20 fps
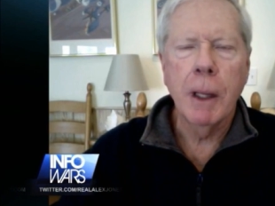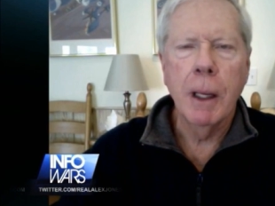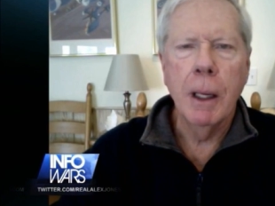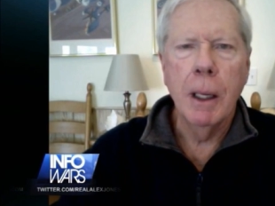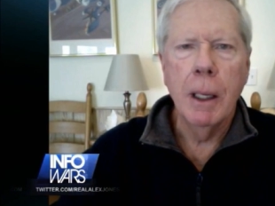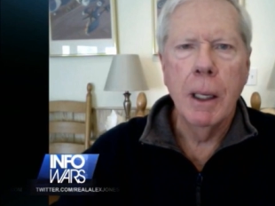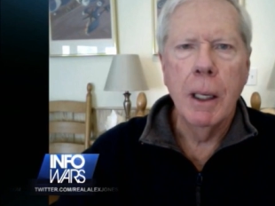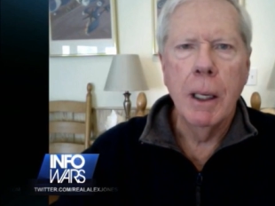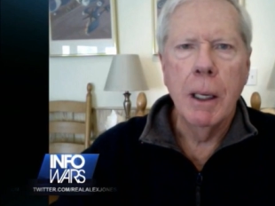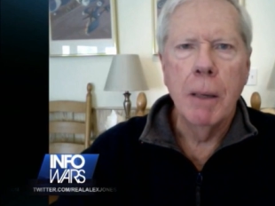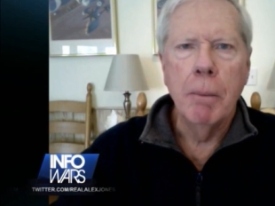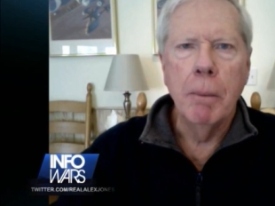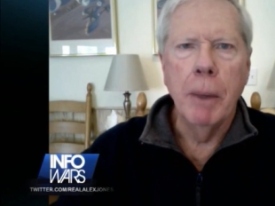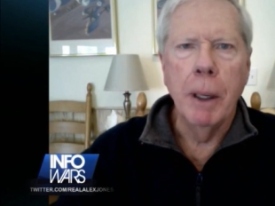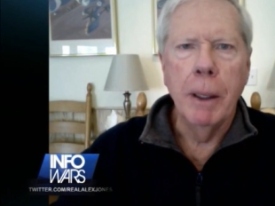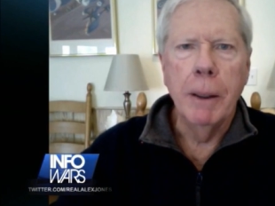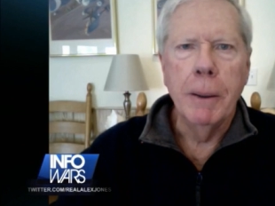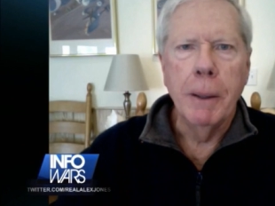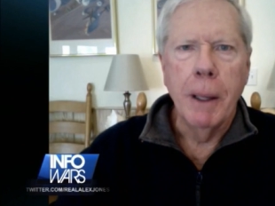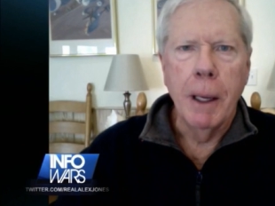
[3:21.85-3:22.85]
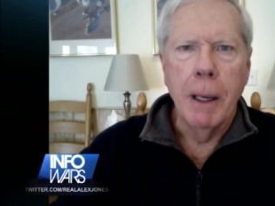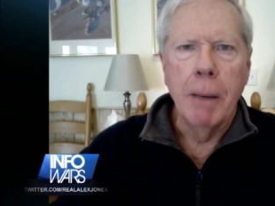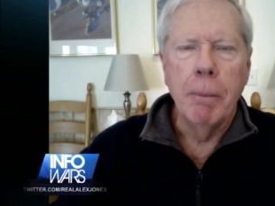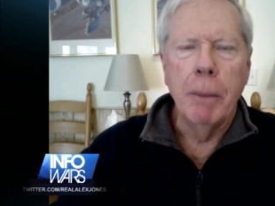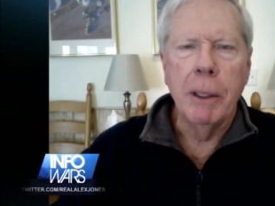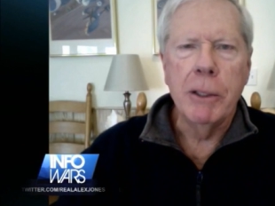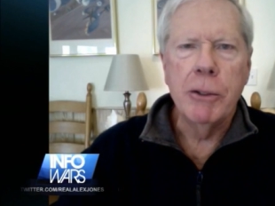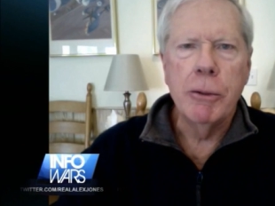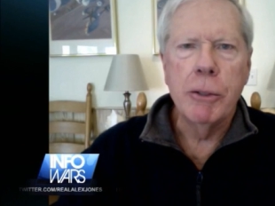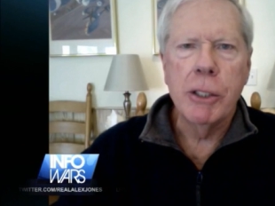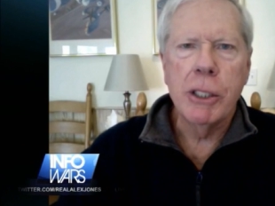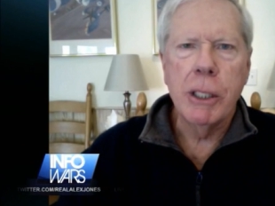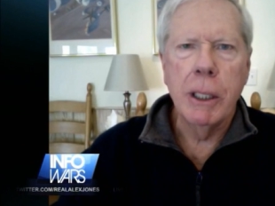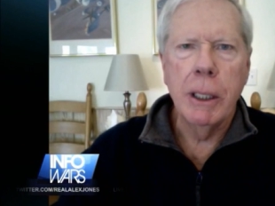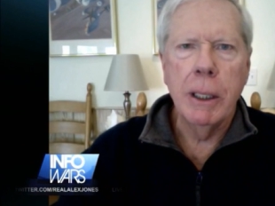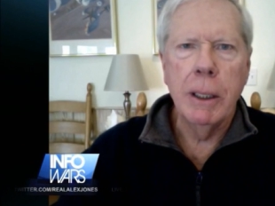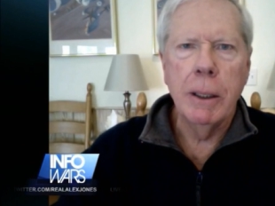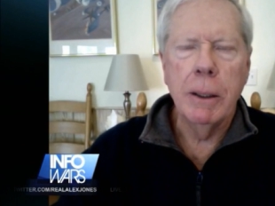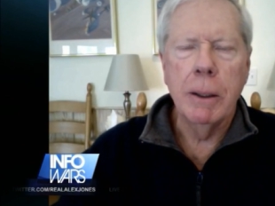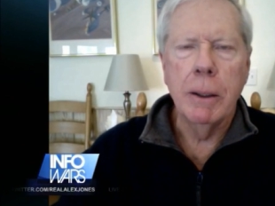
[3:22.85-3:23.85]
That's right. But you
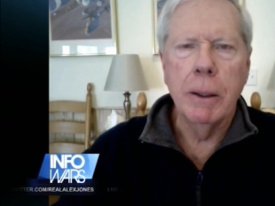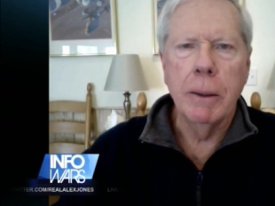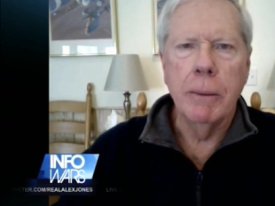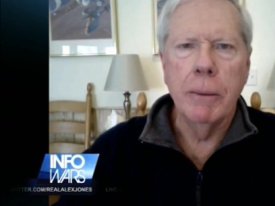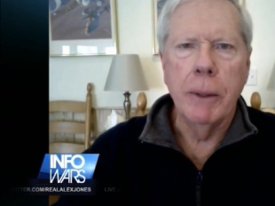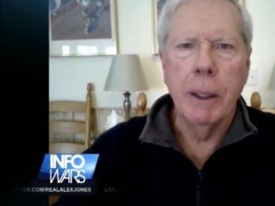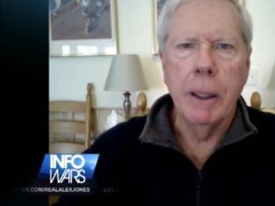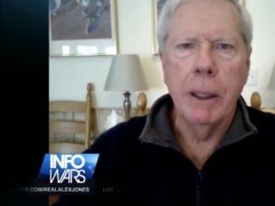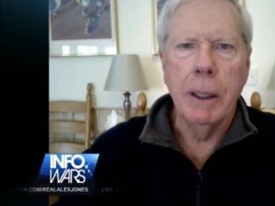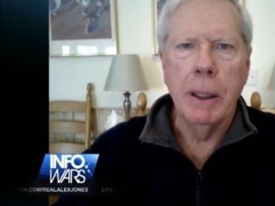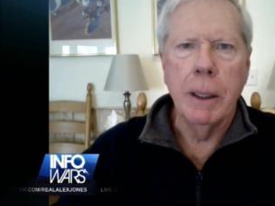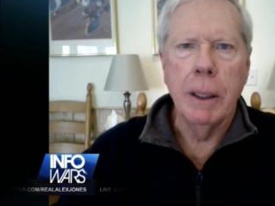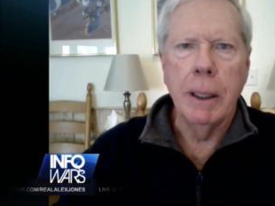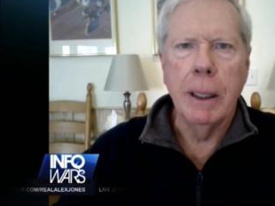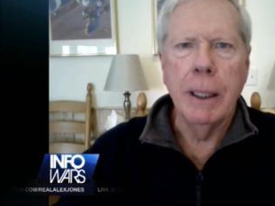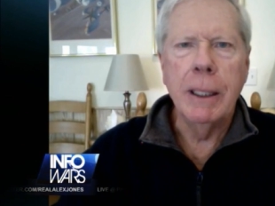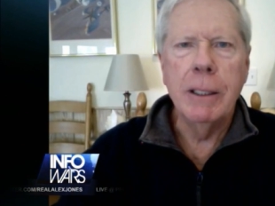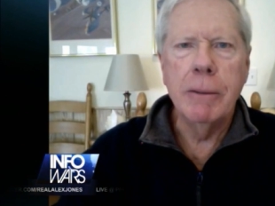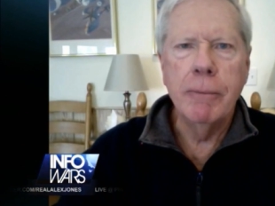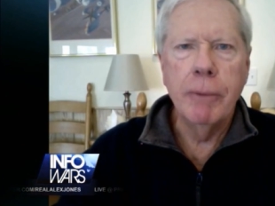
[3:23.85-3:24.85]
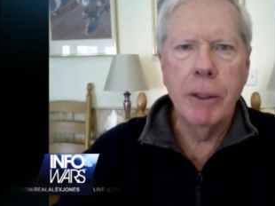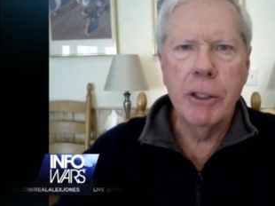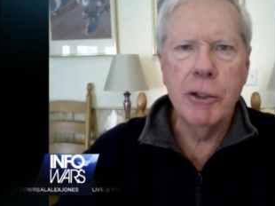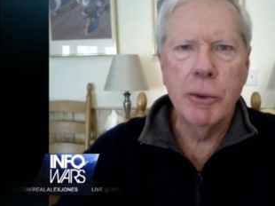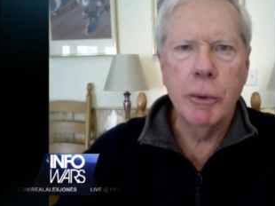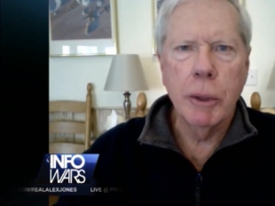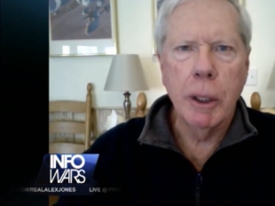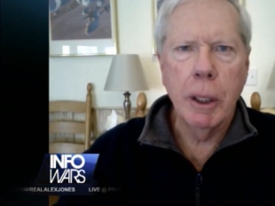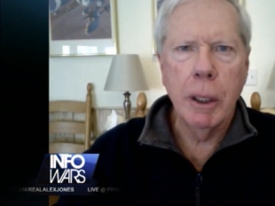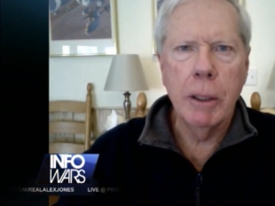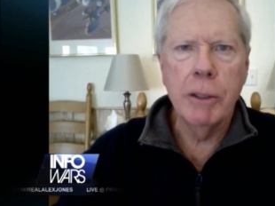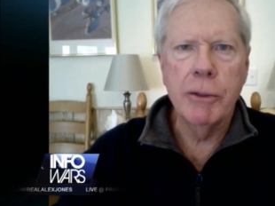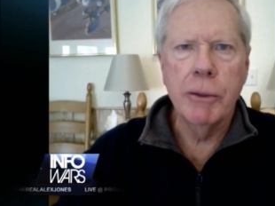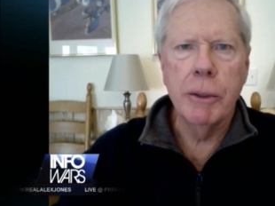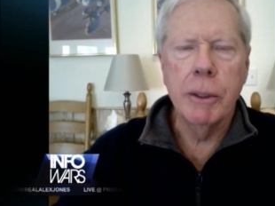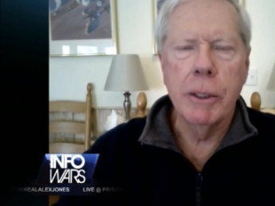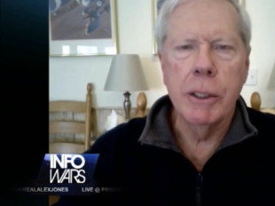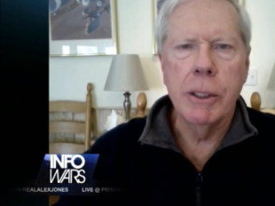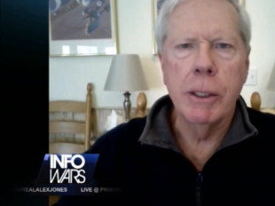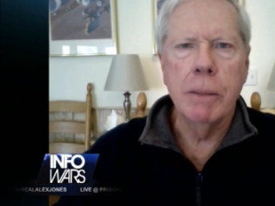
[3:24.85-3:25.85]
see, the individual
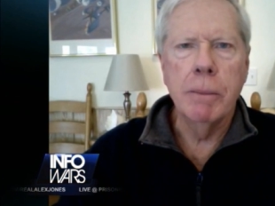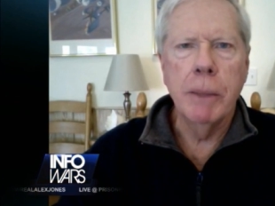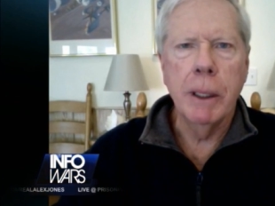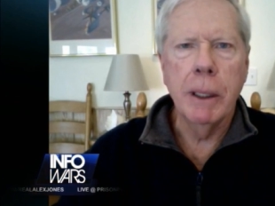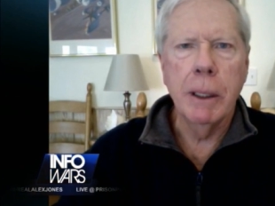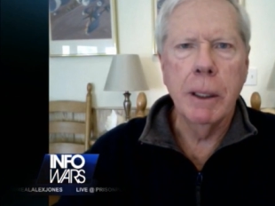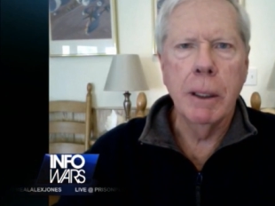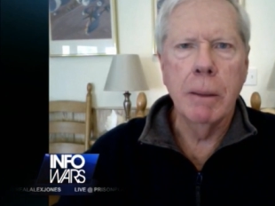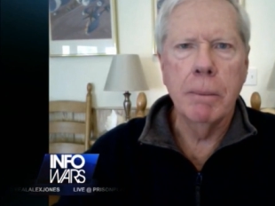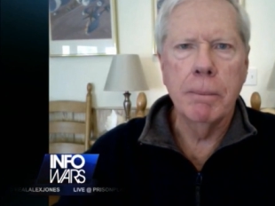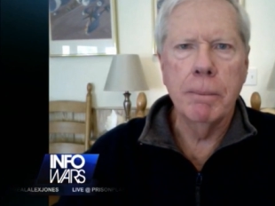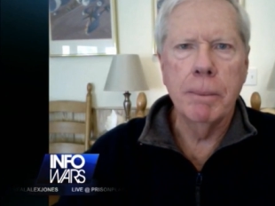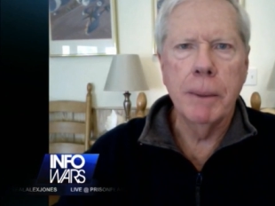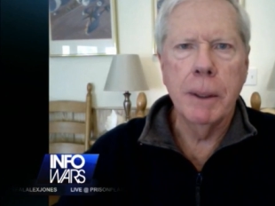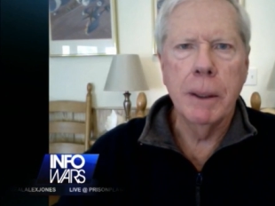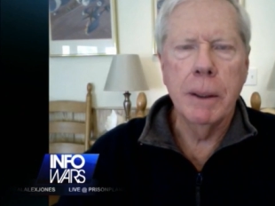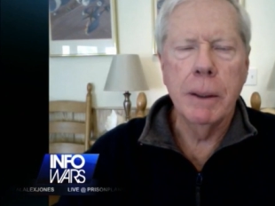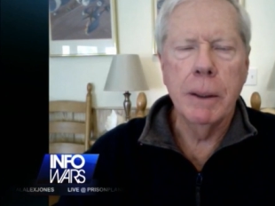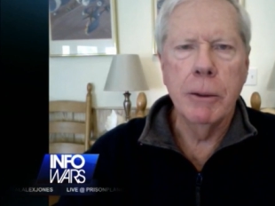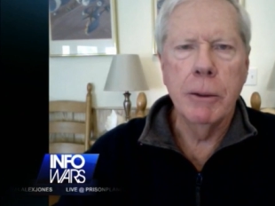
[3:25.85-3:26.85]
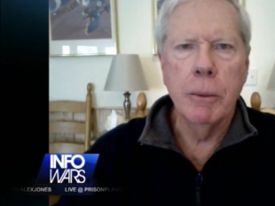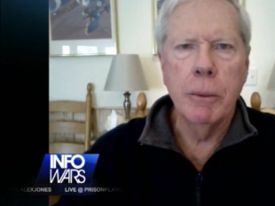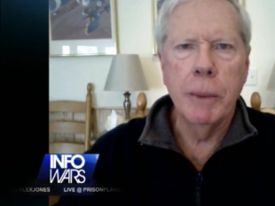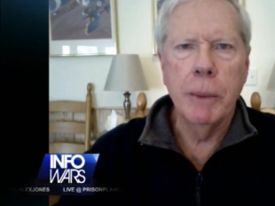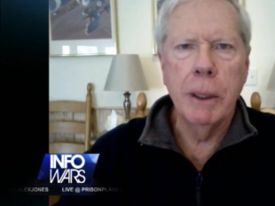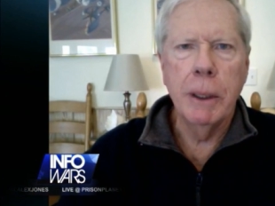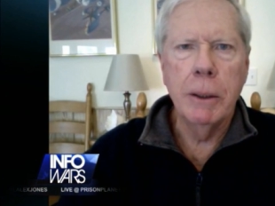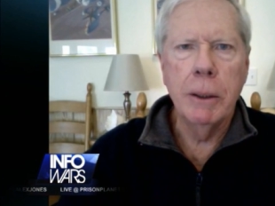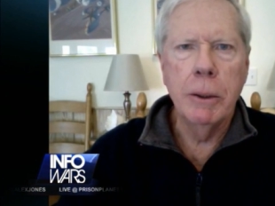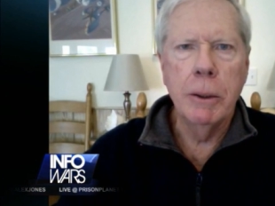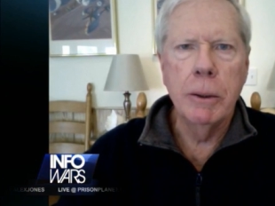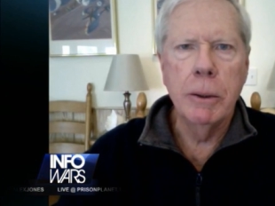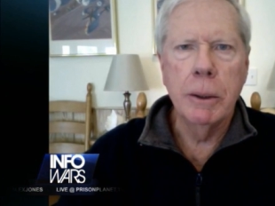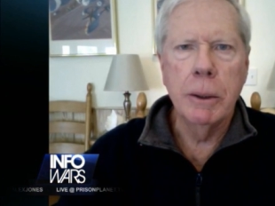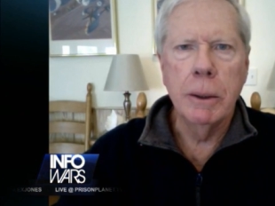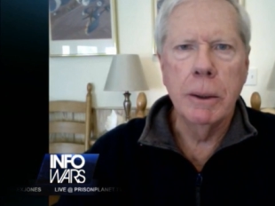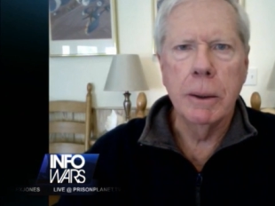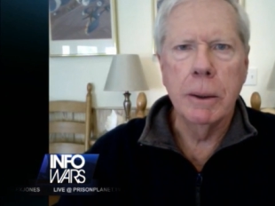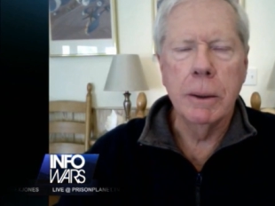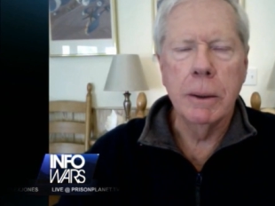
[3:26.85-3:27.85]
countries that make up uh, the European
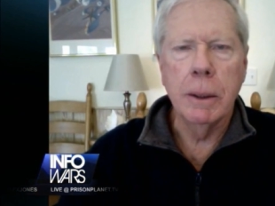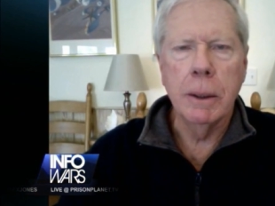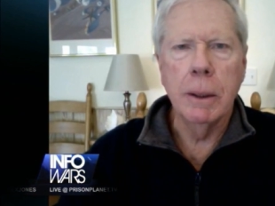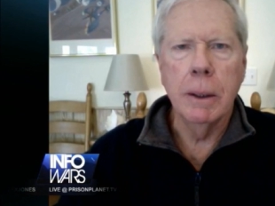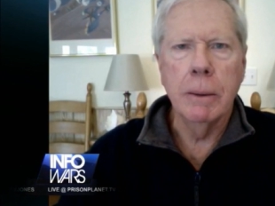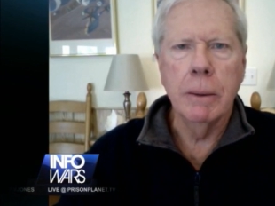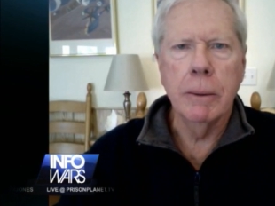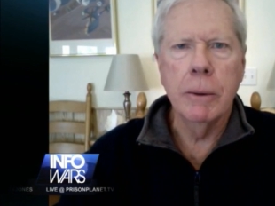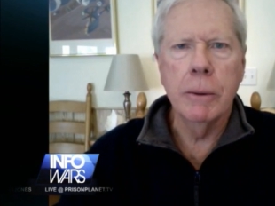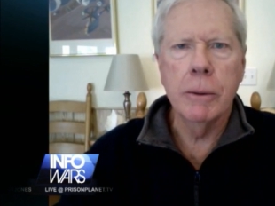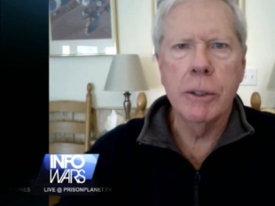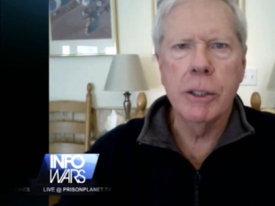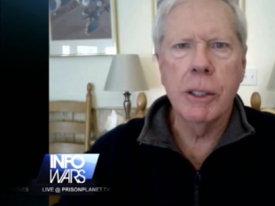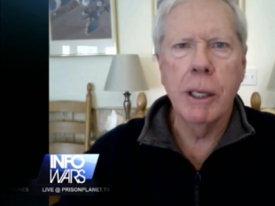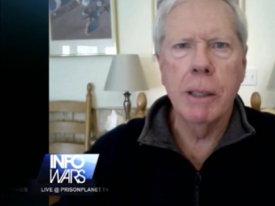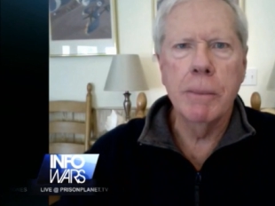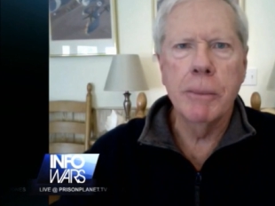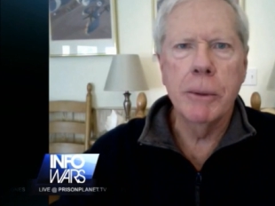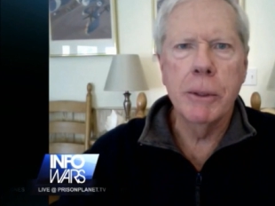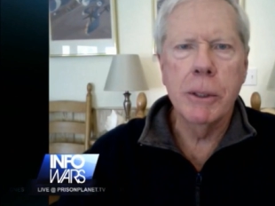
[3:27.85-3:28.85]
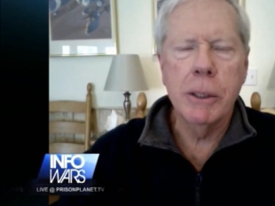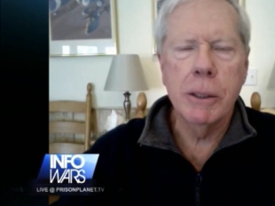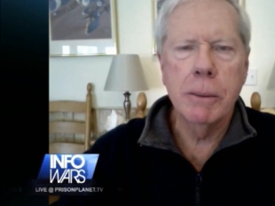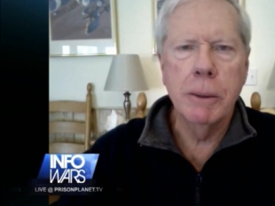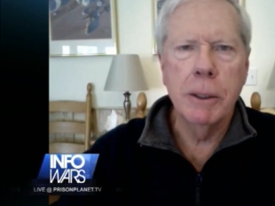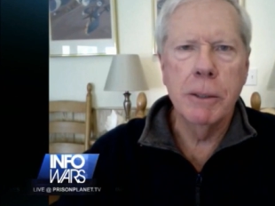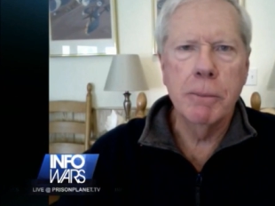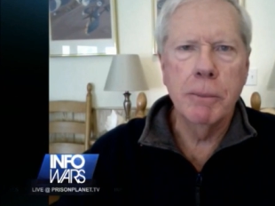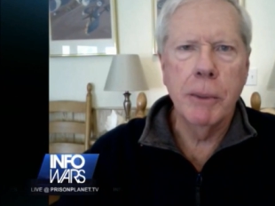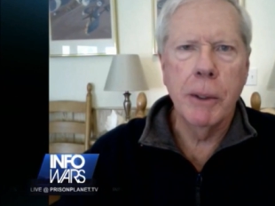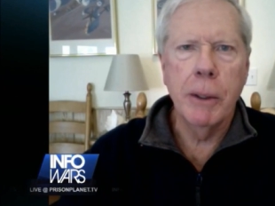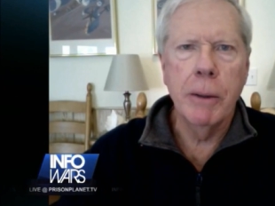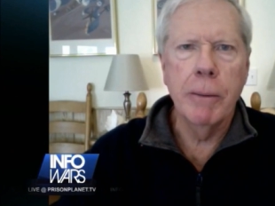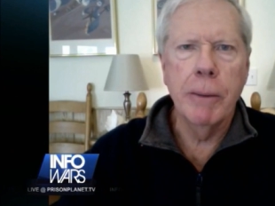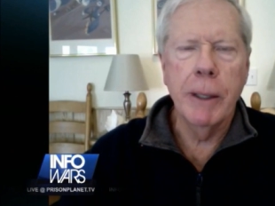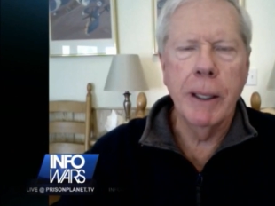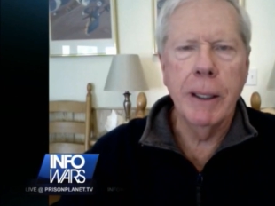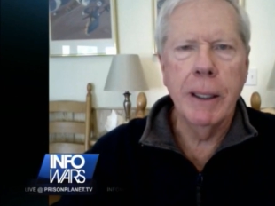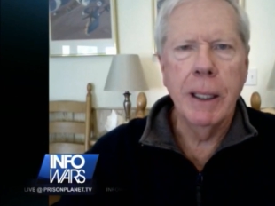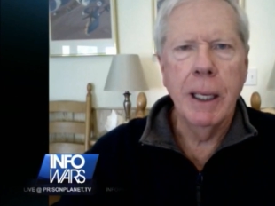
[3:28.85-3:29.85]
Union, and, and, of course Cyprus is part
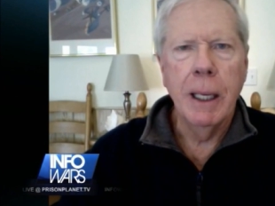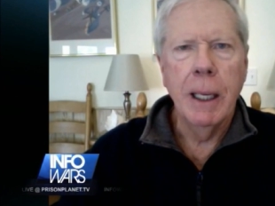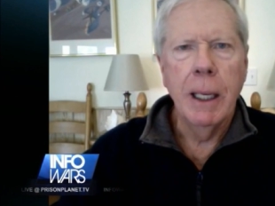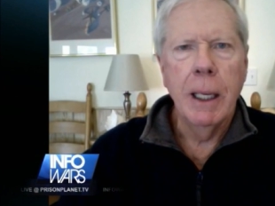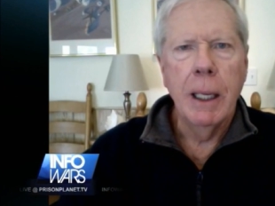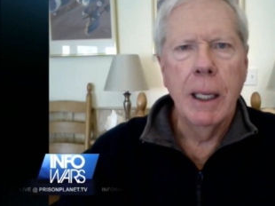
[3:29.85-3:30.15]
of that,